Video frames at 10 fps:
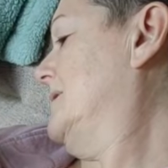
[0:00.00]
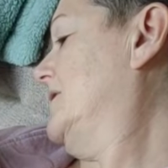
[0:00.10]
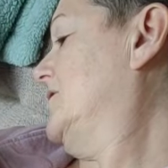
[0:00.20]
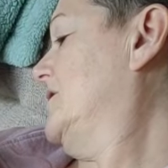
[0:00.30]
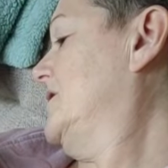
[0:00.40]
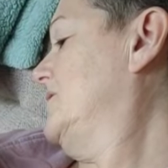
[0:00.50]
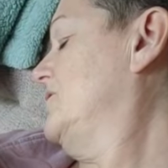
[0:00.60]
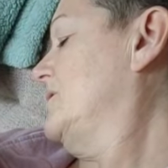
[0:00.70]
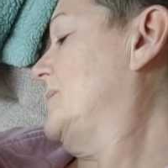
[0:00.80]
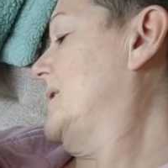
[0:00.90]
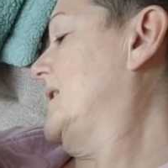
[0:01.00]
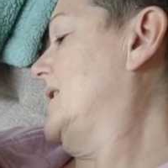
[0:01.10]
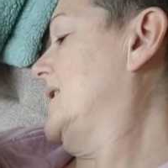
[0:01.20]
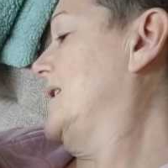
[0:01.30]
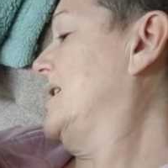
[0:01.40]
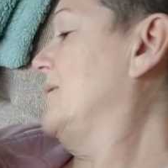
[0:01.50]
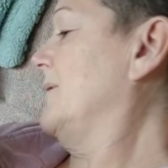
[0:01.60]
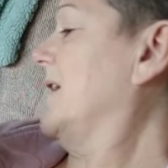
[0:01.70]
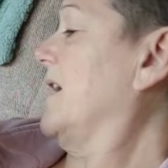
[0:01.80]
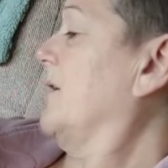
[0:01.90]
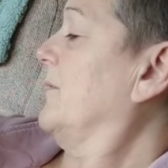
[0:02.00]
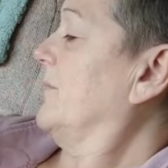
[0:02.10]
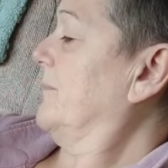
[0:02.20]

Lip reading: Make sure you don't drip any. There we go.